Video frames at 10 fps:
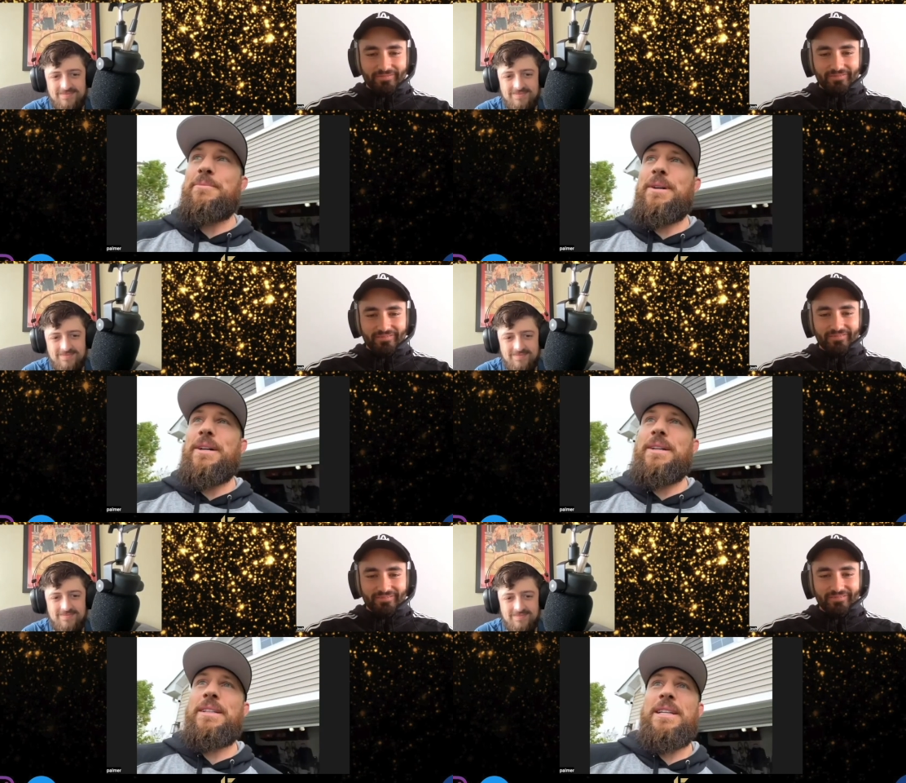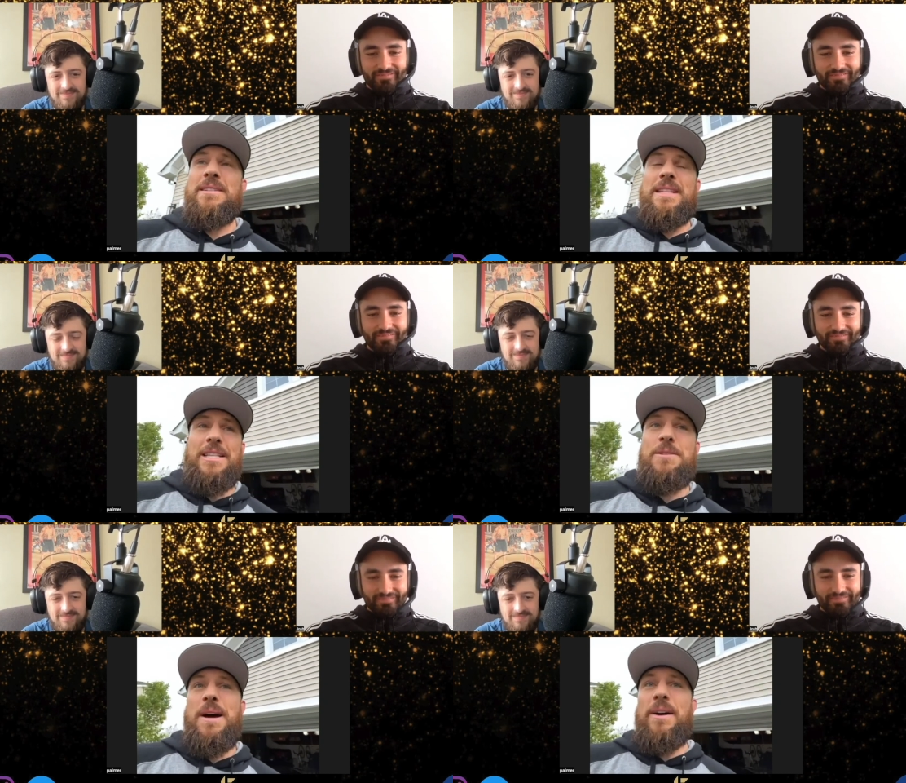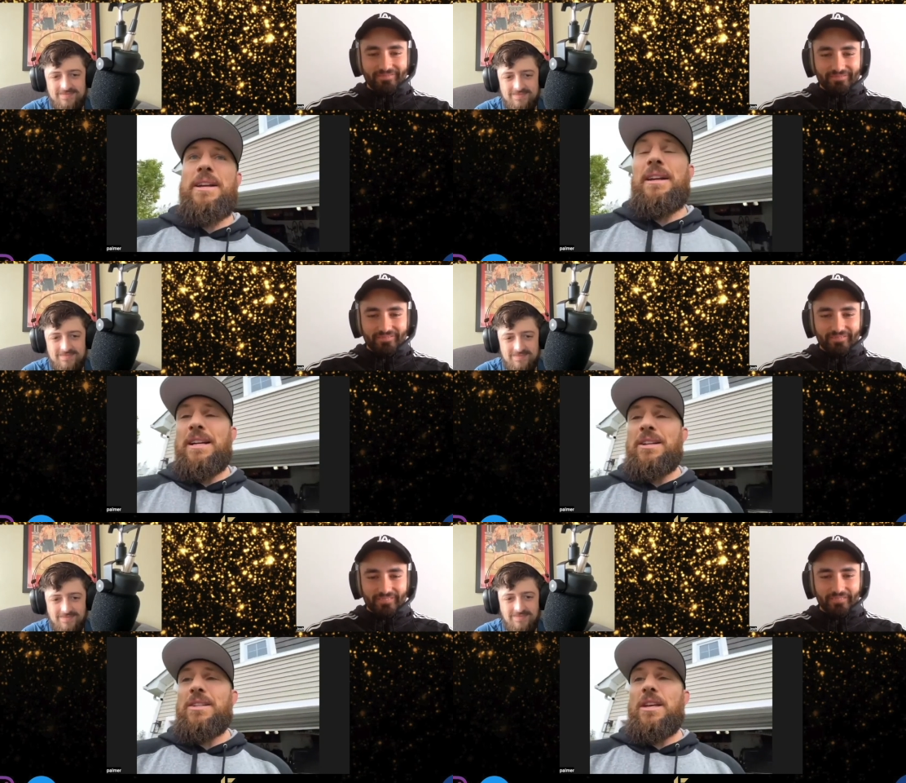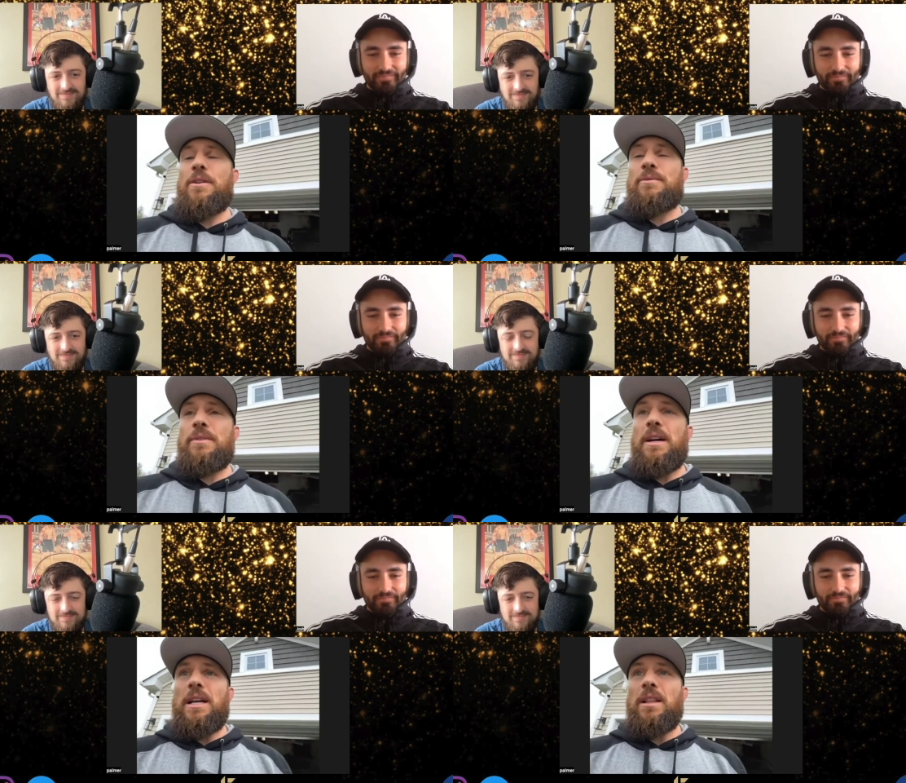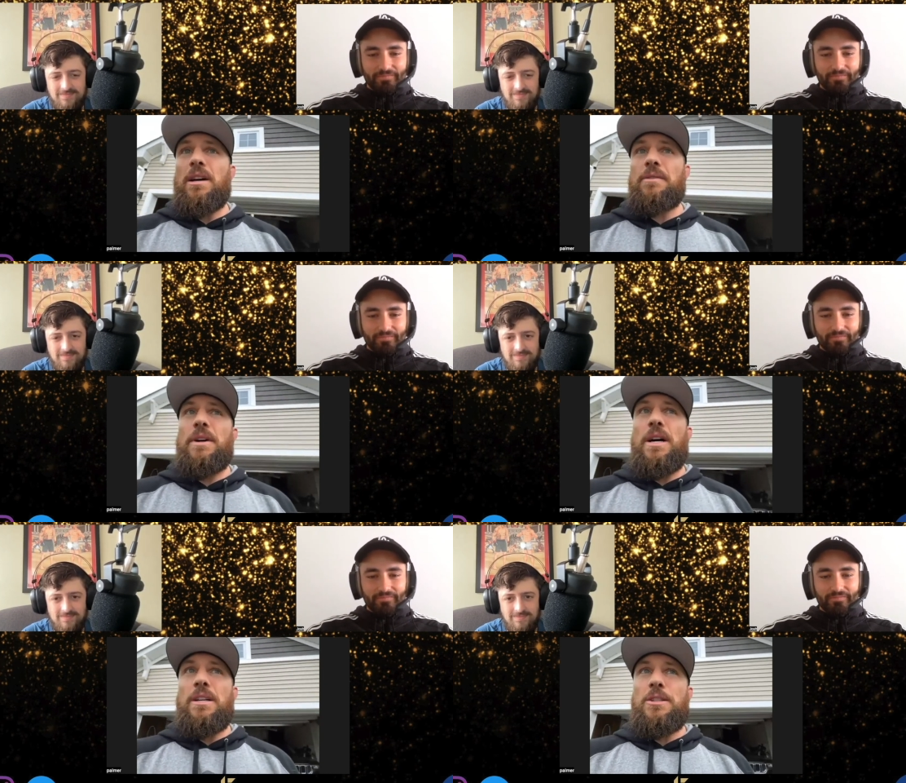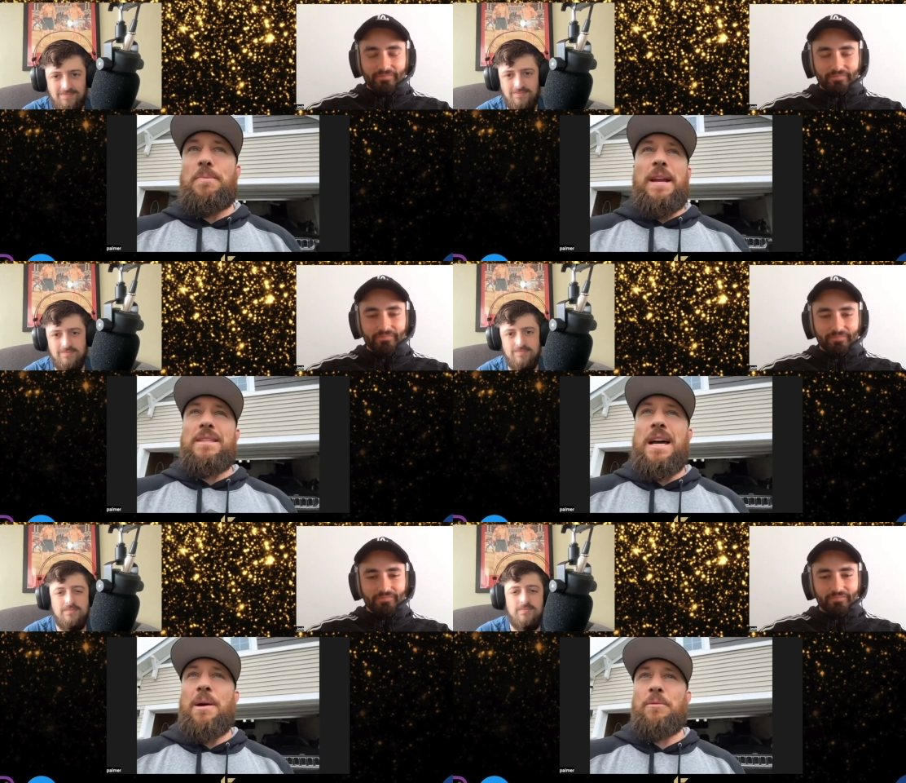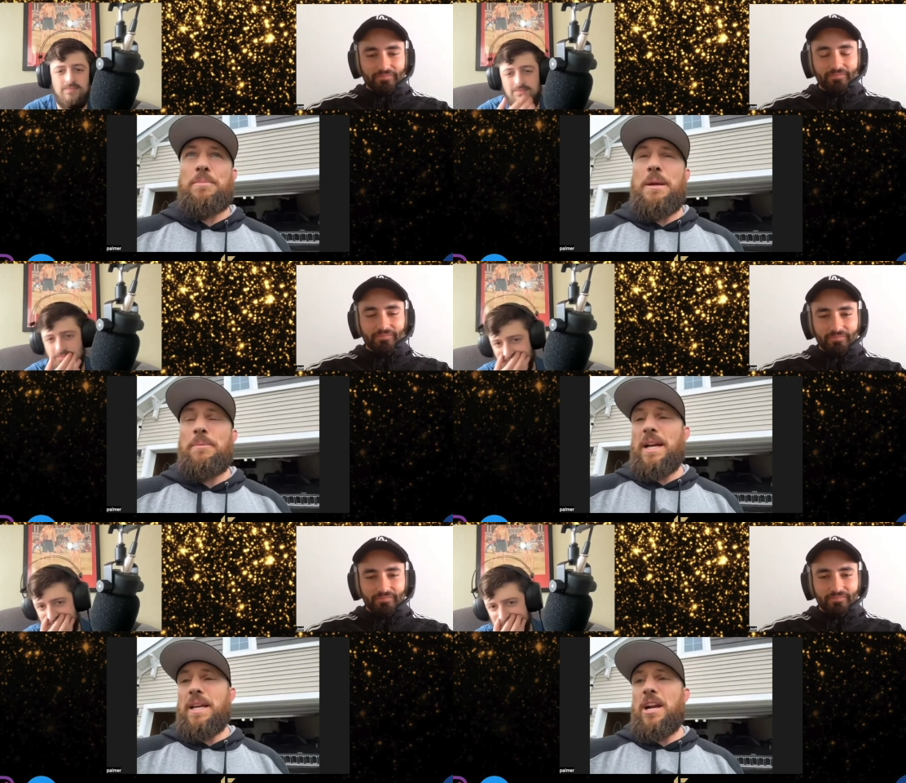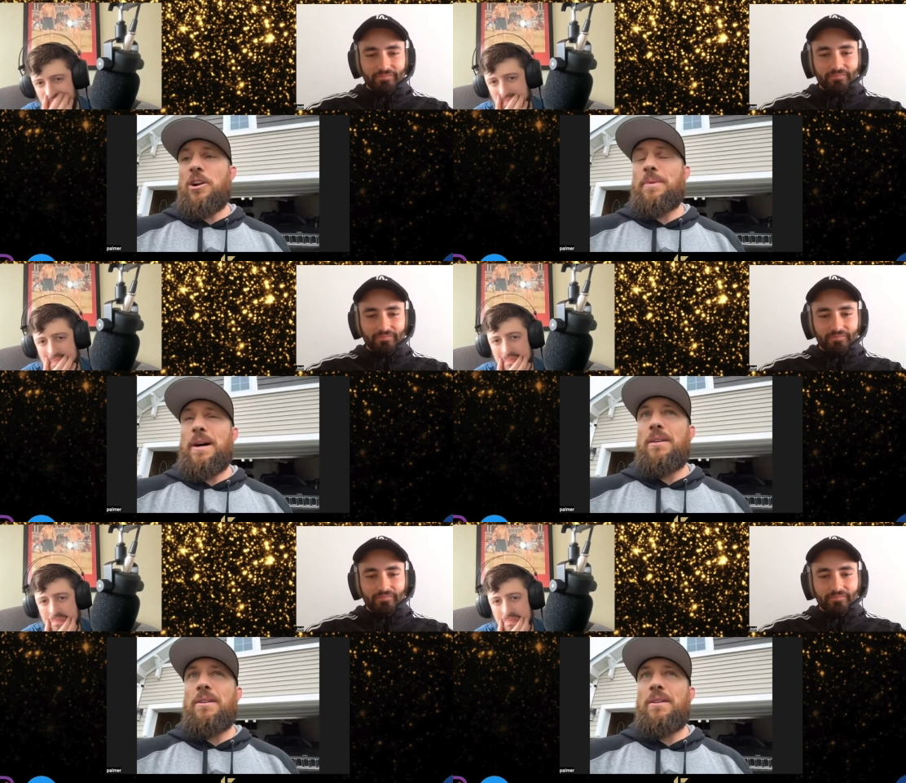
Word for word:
Speaker 1: But that's about it. I just love, I love uh, spending time with people I care about.